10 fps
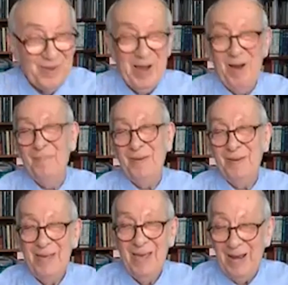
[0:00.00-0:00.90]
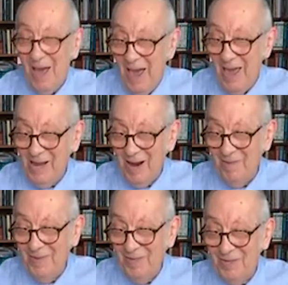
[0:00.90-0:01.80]
carbon, and a high
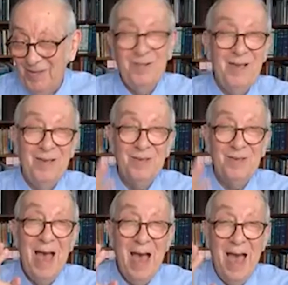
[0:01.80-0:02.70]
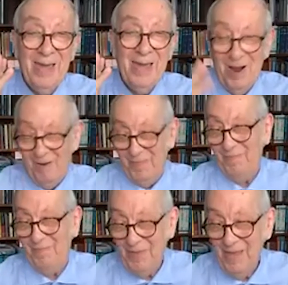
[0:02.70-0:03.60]
carbon steel has high carbon.
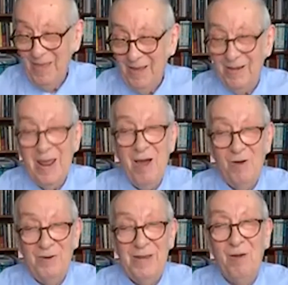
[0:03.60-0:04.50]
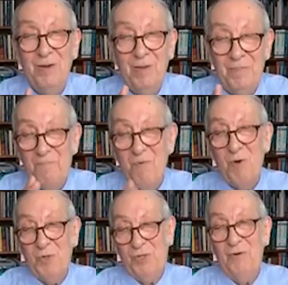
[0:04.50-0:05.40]
Now to be more
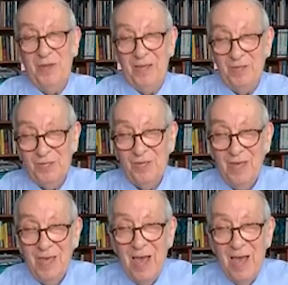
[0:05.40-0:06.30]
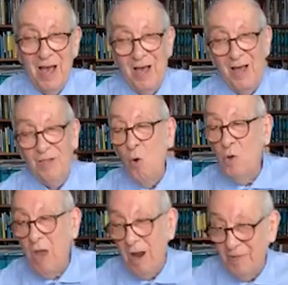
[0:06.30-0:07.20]
serious, a low
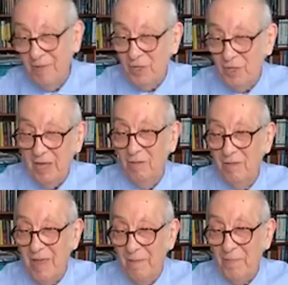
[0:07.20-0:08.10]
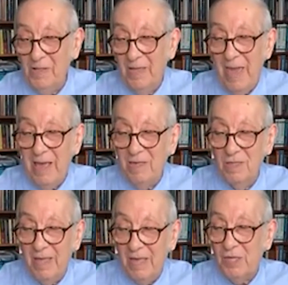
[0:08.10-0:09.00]
carbon steel typically has
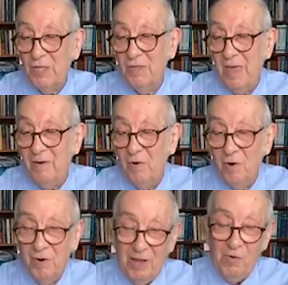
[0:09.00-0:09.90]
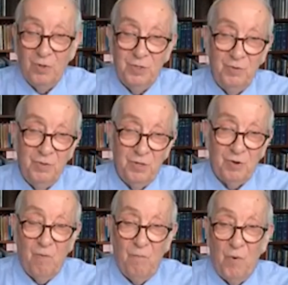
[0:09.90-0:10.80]
less than or equal to
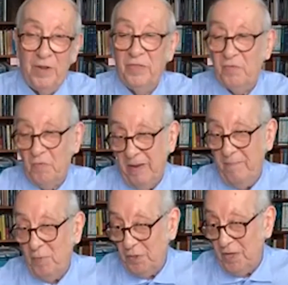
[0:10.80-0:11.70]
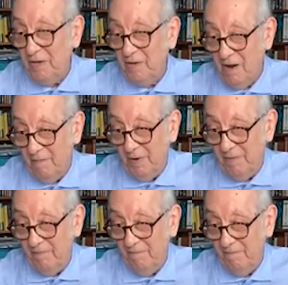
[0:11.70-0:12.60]
0.3% carbon,
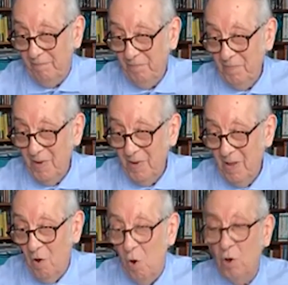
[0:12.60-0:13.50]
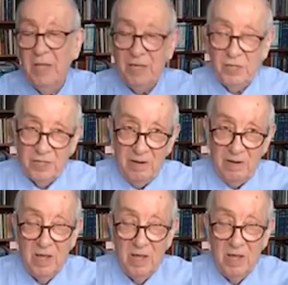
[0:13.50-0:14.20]
or less than